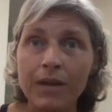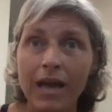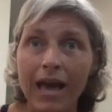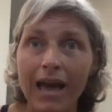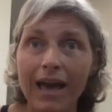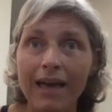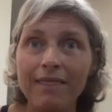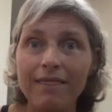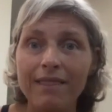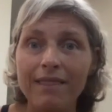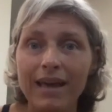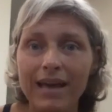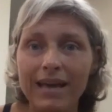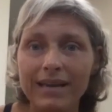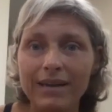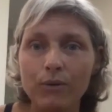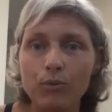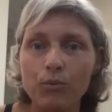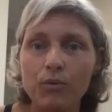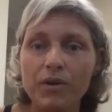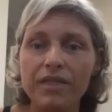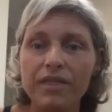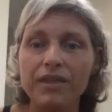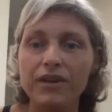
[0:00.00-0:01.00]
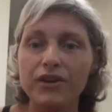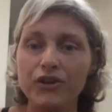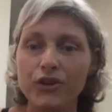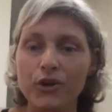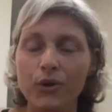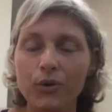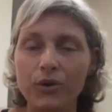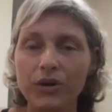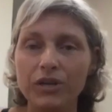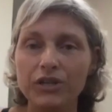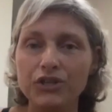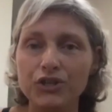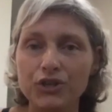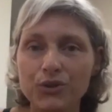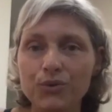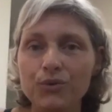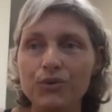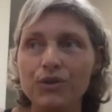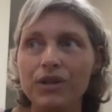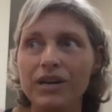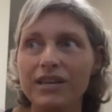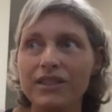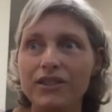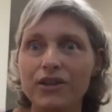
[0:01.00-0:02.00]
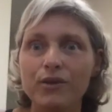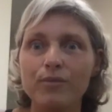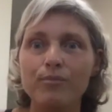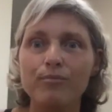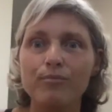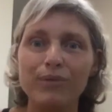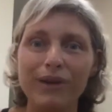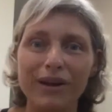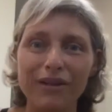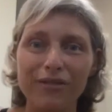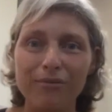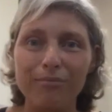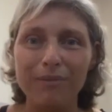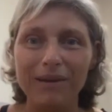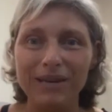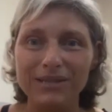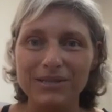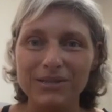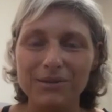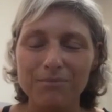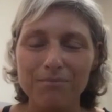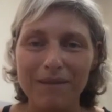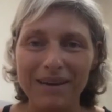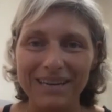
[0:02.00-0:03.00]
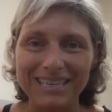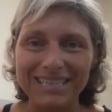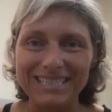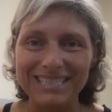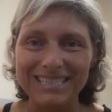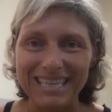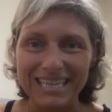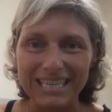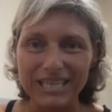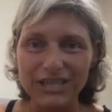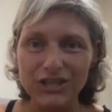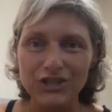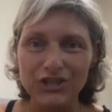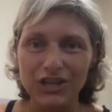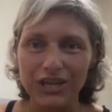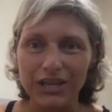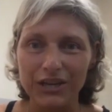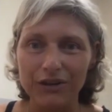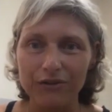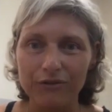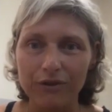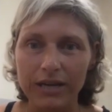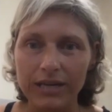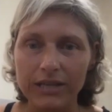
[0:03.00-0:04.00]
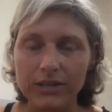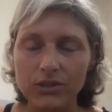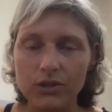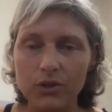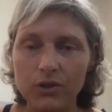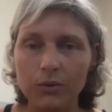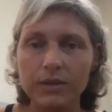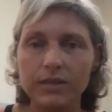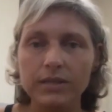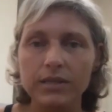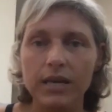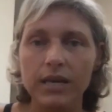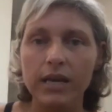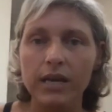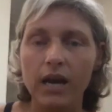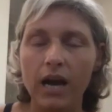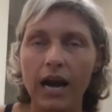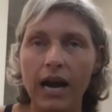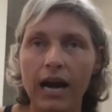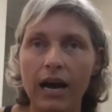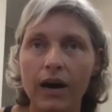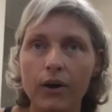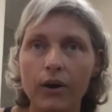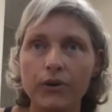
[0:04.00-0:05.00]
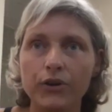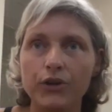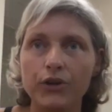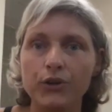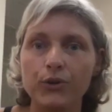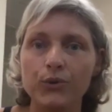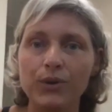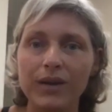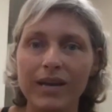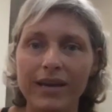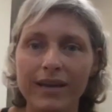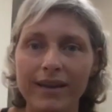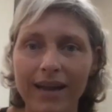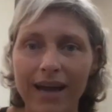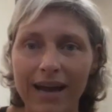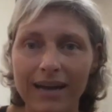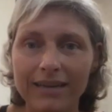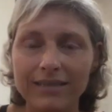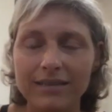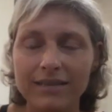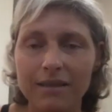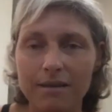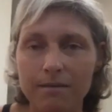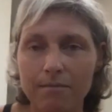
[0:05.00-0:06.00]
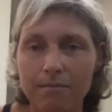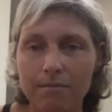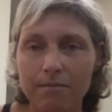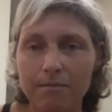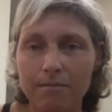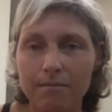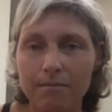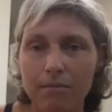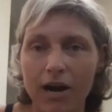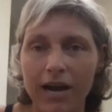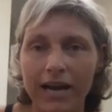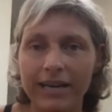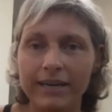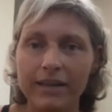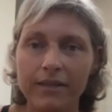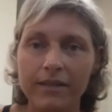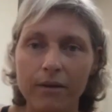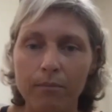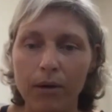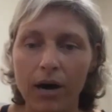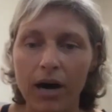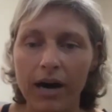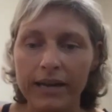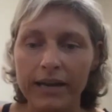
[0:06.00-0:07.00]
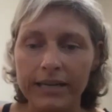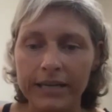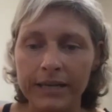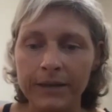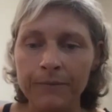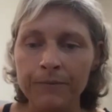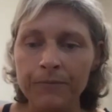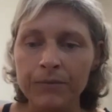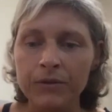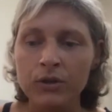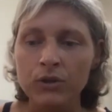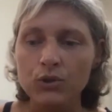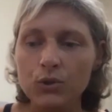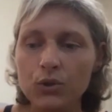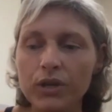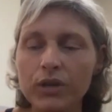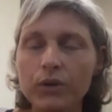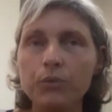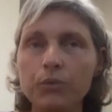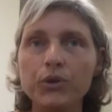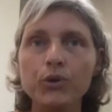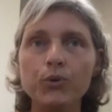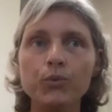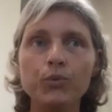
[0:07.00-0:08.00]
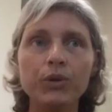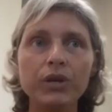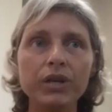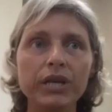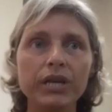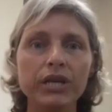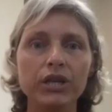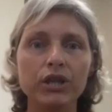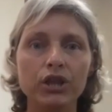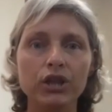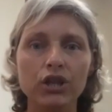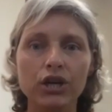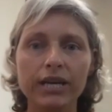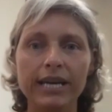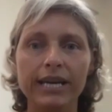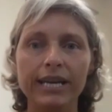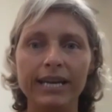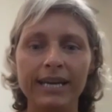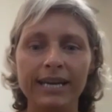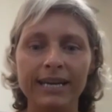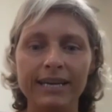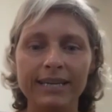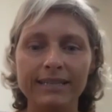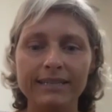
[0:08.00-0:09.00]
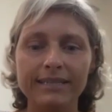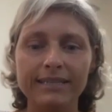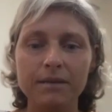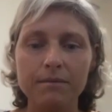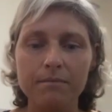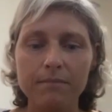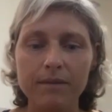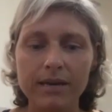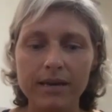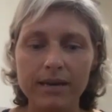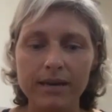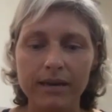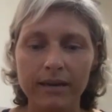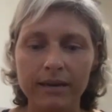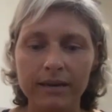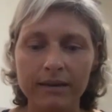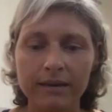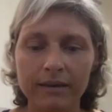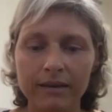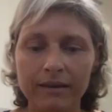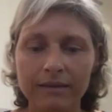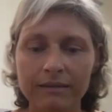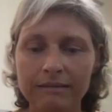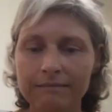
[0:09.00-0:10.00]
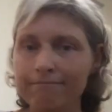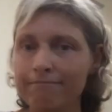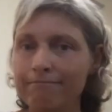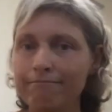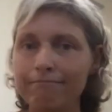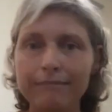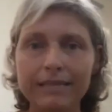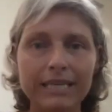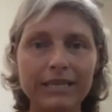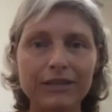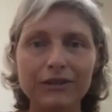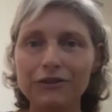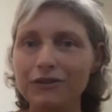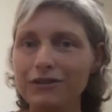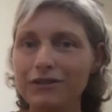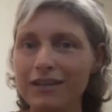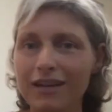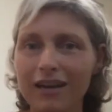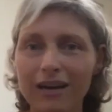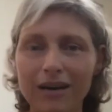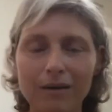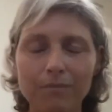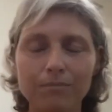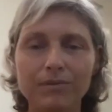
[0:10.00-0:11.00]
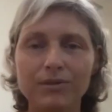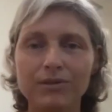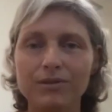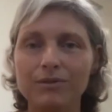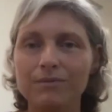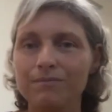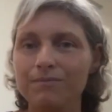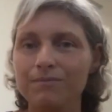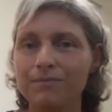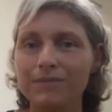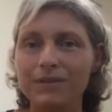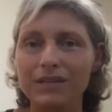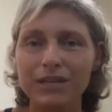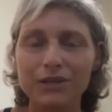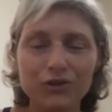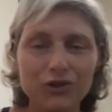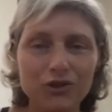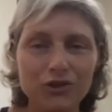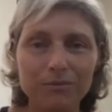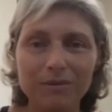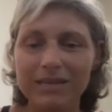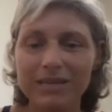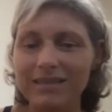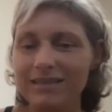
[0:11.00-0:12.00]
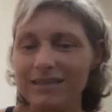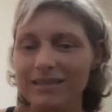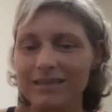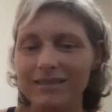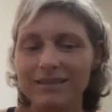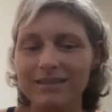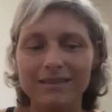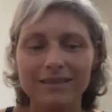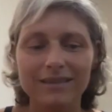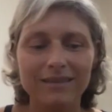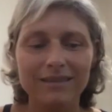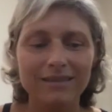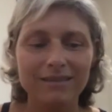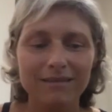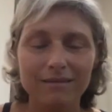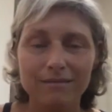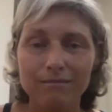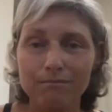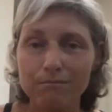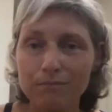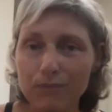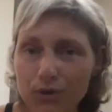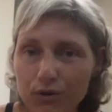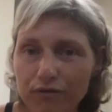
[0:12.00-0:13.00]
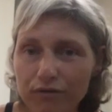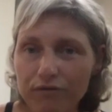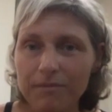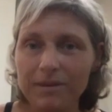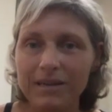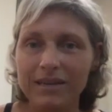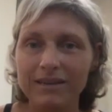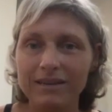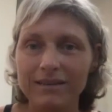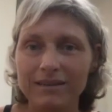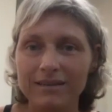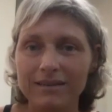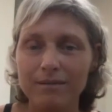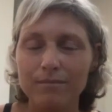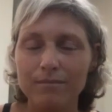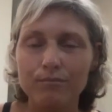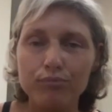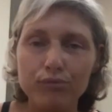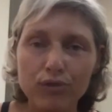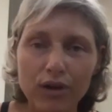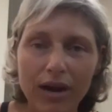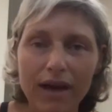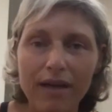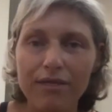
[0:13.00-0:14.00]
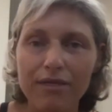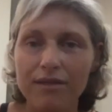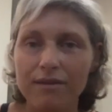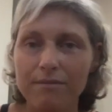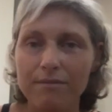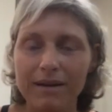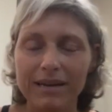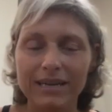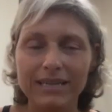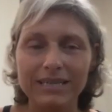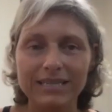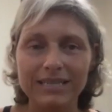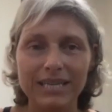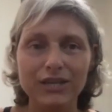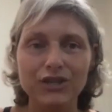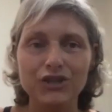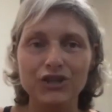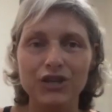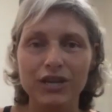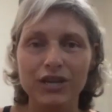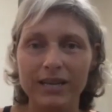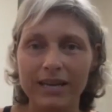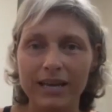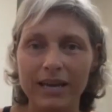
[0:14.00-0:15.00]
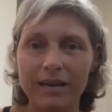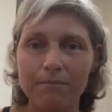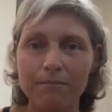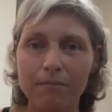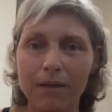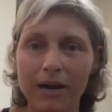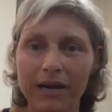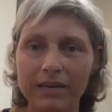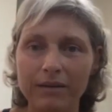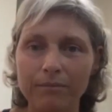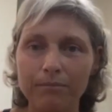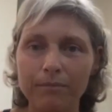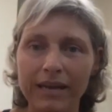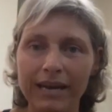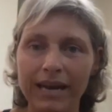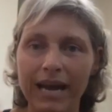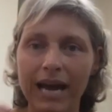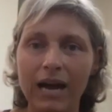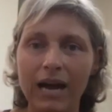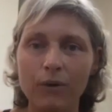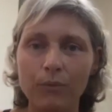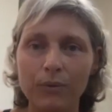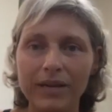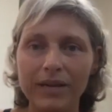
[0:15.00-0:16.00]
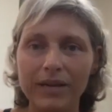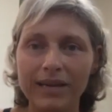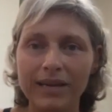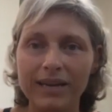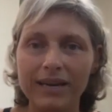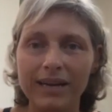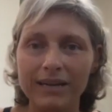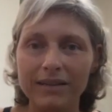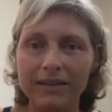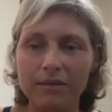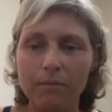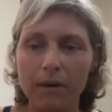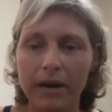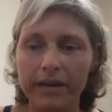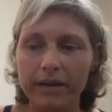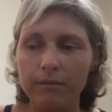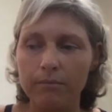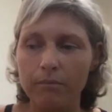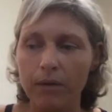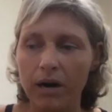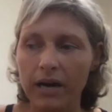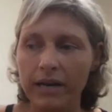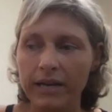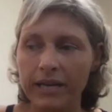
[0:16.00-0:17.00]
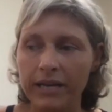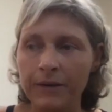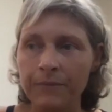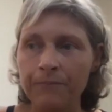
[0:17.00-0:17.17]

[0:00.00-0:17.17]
And then within yoga, too, like their breath based meditation, right? So, it's like, how do you connect the mind and the body? So, like, when you really look at it, to me, needles, cups, instrument assisted, movement, breath, and meditation, and mind, and how we connect the mind and body